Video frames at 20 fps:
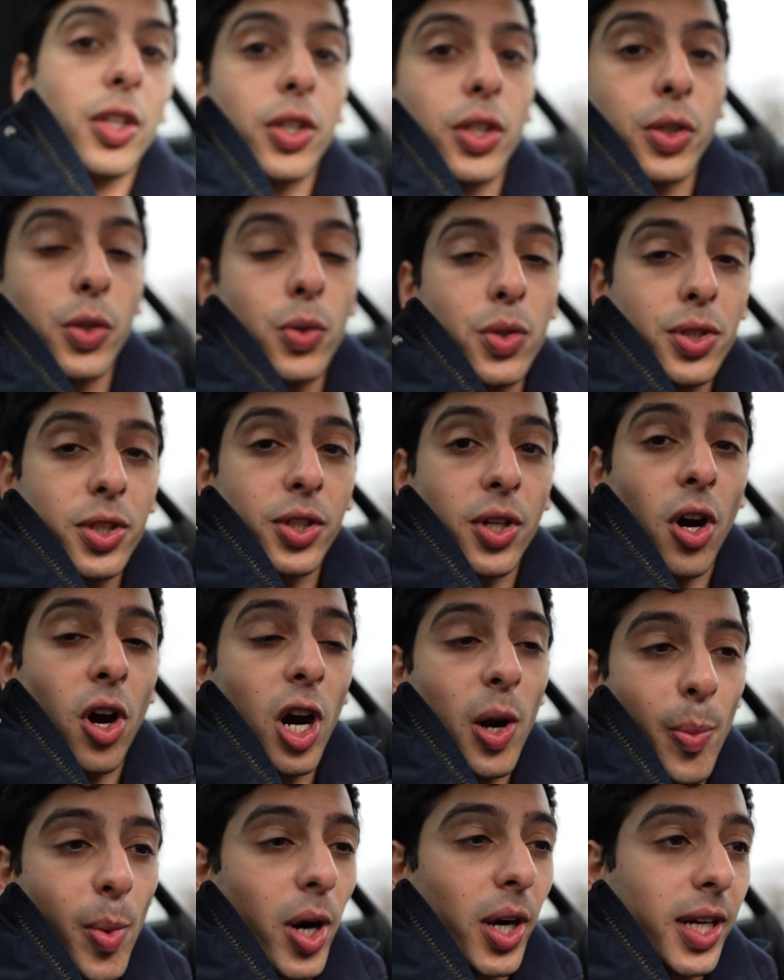used
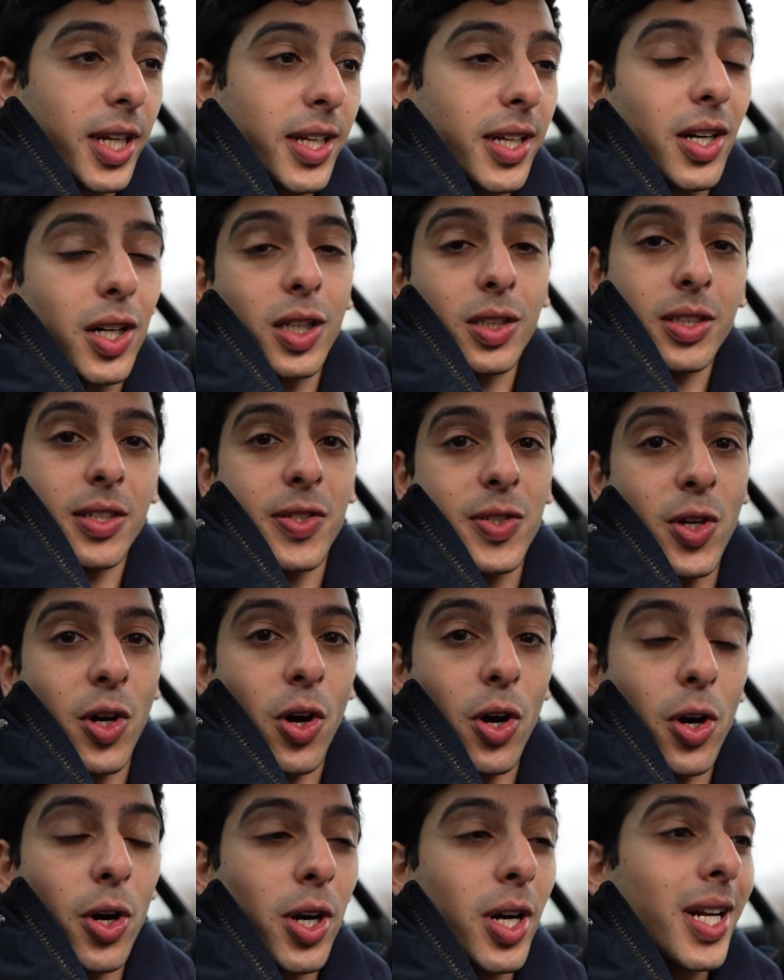car market on this
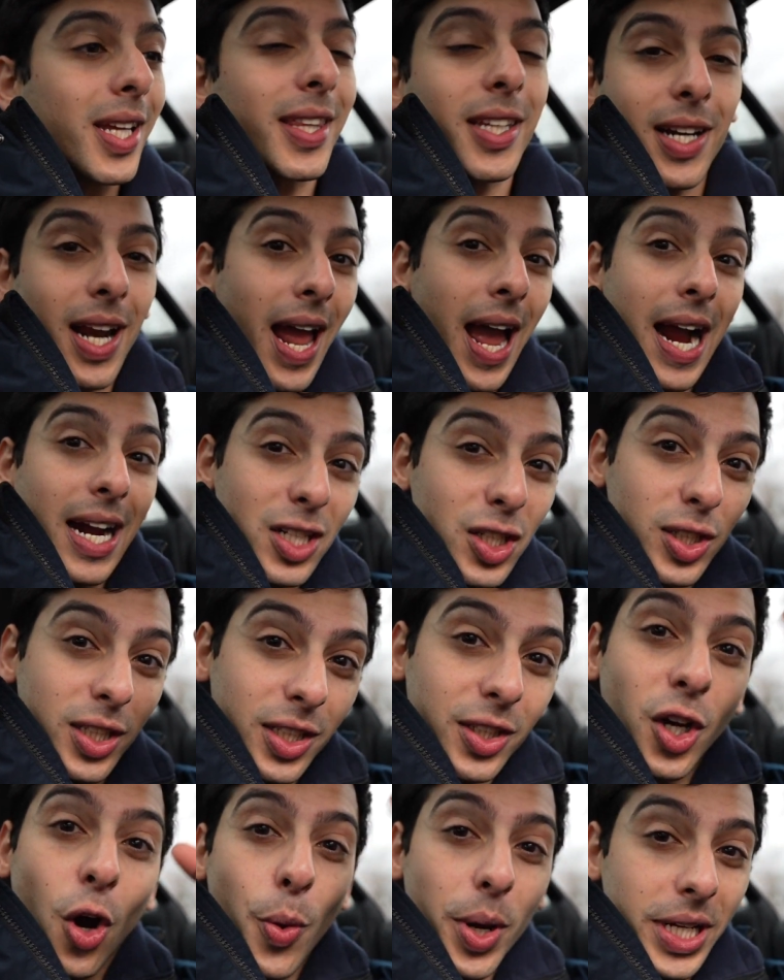car, they're
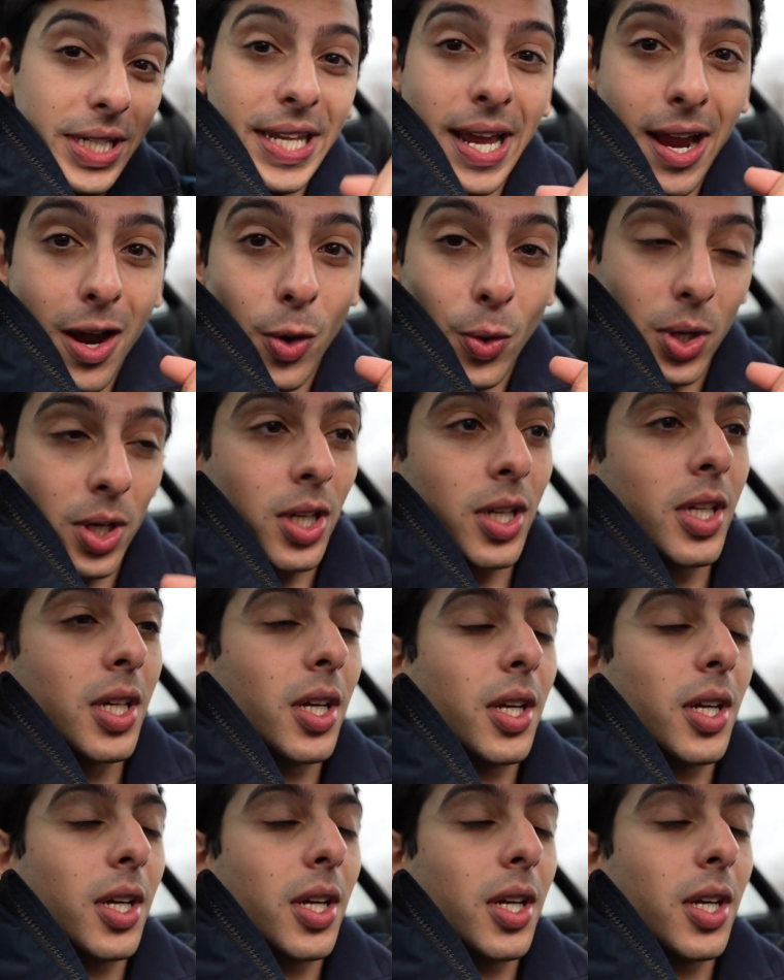actually going down.